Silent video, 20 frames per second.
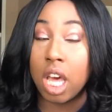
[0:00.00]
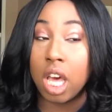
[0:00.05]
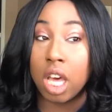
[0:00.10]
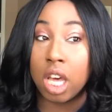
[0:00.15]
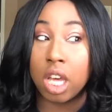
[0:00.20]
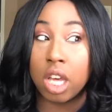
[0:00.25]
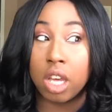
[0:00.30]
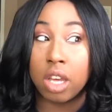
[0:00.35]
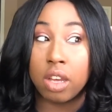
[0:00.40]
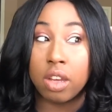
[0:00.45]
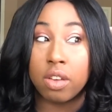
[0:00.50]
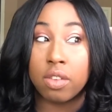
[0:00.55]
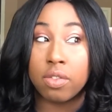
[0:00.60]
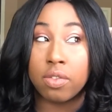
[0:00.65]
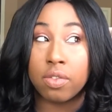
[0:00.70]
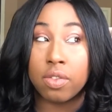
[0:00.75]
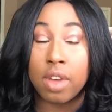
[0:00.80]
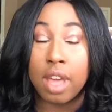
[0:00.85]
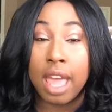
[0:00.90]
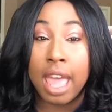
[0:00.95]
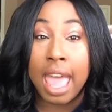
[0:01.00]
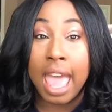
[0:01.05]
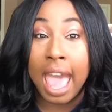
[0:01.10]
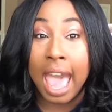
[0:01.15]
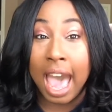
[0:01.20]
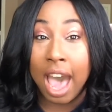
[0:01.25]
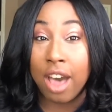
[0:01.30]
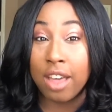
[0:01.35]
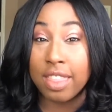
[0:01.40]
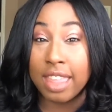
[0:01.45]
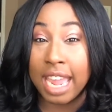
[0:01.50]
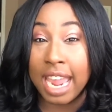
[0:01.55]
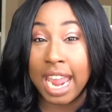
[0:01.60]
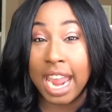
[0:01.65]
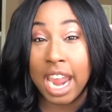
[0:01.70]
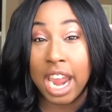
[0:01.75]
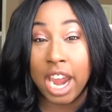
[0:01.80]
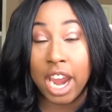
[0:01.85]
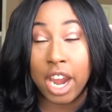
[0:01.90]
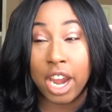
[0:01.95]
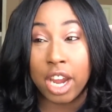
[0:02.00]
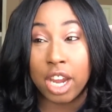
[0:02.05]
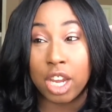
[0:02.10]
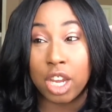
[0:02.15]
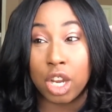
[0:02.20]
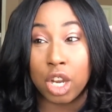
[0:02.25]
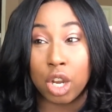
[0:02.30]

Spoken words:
of how the hair,